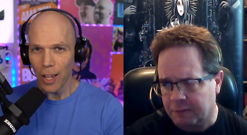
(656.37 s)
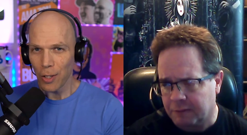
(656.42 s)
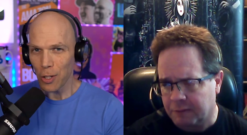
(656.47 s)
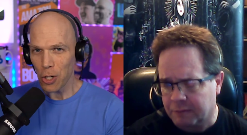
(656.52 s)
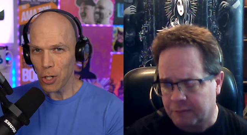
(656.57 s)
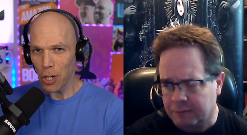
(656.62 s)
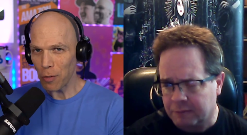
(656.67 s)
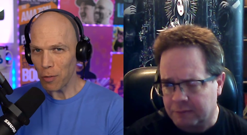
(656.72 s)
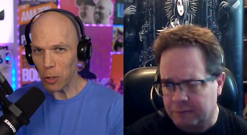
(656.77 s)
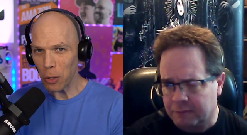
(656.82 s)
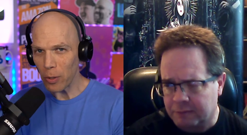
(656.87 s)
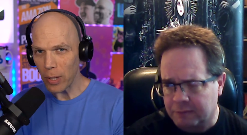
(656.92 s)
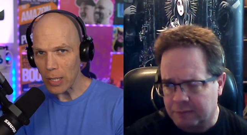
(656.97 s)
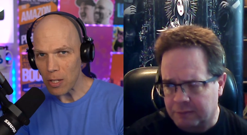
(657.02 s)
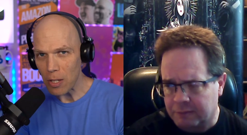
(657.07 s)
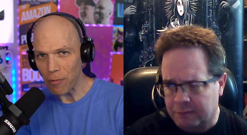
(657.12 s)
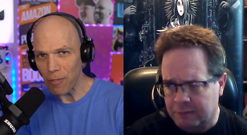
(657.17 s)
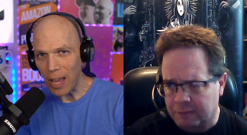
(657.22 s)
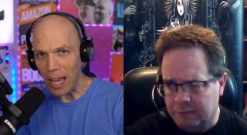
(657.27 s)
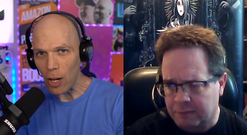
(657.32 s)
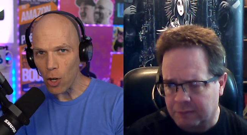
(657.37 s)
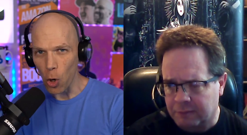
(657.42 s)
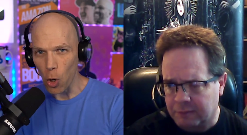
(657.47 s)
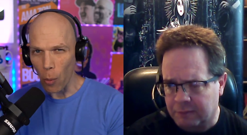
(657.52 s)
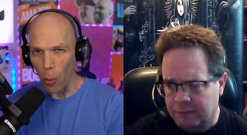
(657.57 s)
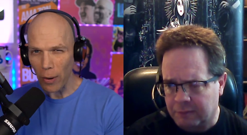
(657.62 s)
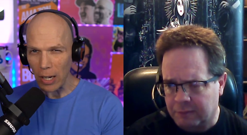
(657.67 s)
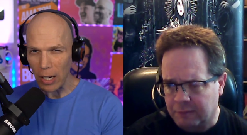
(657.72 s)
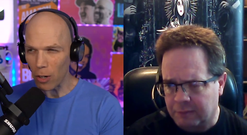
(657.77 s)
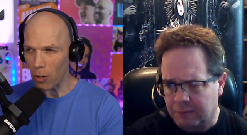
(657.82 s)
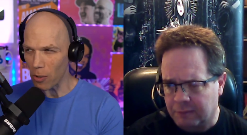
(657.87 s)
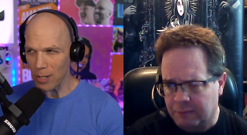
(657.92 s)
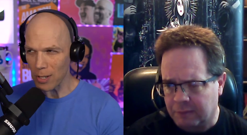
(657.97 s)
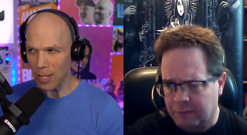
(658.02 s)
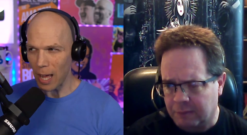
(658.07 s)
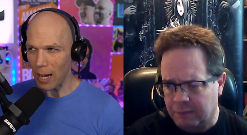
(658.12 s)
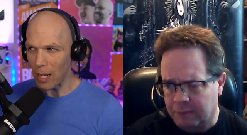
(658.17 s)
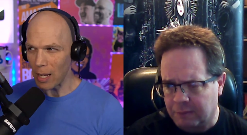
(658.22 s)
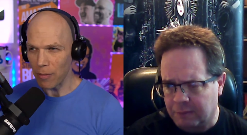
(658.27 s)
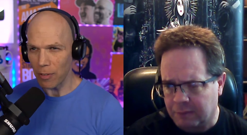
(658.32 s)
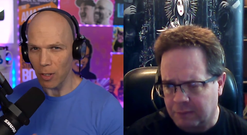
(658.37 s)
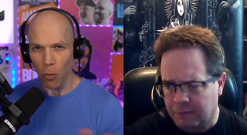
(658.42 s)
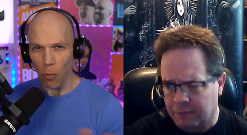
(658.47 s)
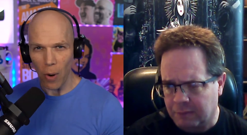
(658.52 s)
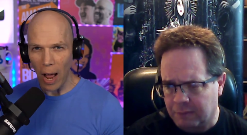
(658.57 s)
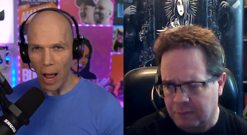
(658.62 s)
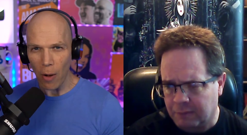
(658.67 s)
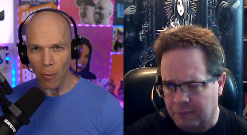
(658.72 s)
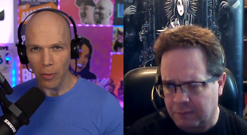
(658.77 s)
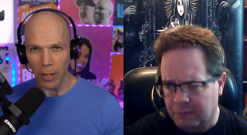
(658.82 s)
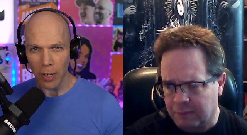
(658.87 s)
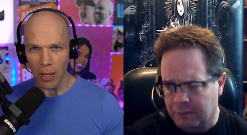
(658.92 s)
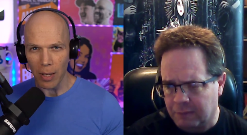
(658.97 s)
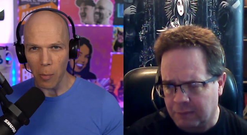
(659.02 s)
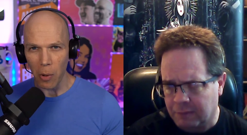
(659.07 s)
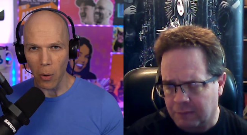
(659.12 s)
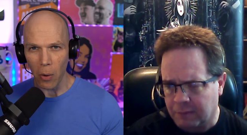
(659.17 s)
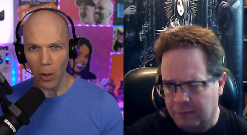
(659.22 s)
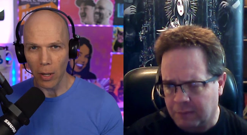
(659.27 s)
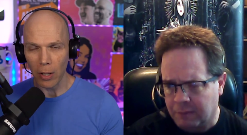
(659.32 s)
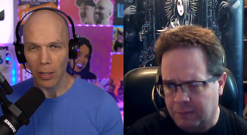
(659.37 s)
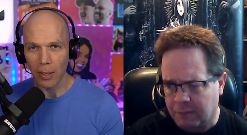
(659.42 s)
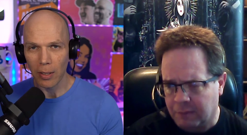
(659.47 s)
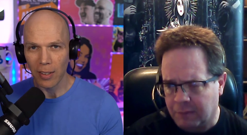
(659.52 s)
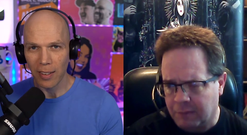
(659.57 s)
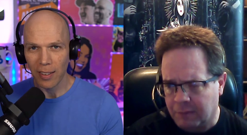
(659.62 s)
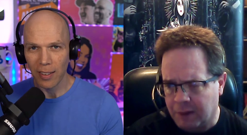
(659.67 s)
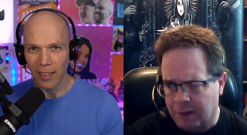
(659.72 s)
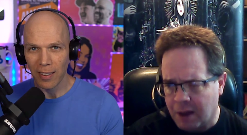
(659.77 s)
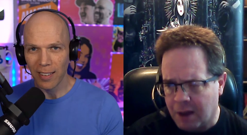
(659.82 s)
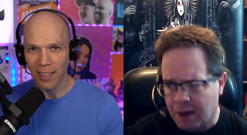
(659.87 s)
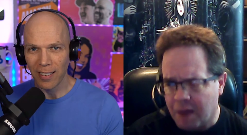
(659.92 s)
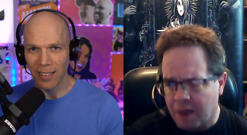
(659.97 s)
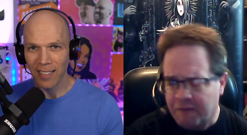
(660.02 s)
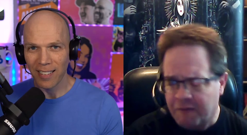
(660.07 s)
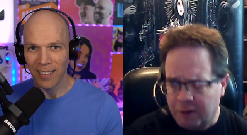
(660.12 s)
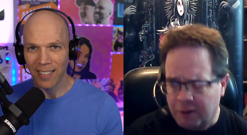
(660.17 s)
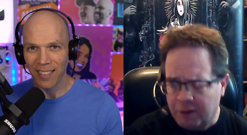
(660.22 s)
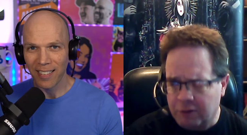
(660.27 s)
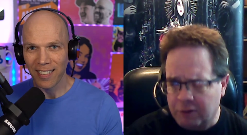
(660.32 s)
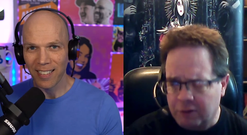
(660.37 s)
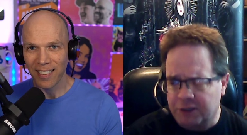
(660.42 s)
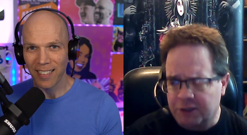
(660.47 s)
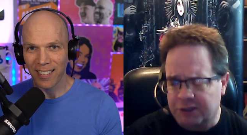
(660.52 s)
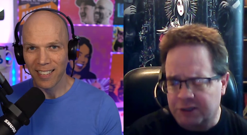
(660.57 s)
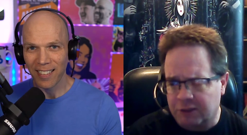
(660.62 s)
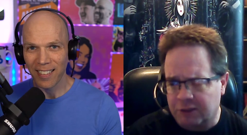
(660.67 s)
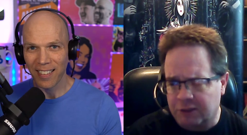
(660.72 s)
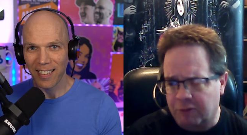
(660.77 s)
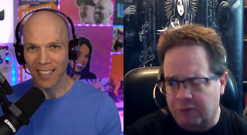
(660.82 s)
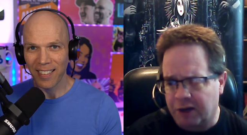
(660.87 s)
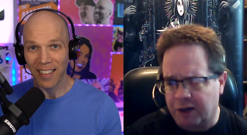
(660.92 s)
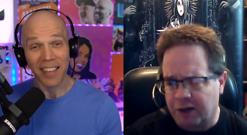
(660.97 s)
Speaker 1: Did you ever look into Fangoria or is that even around anymore?
Speaker 2: Fangoria is still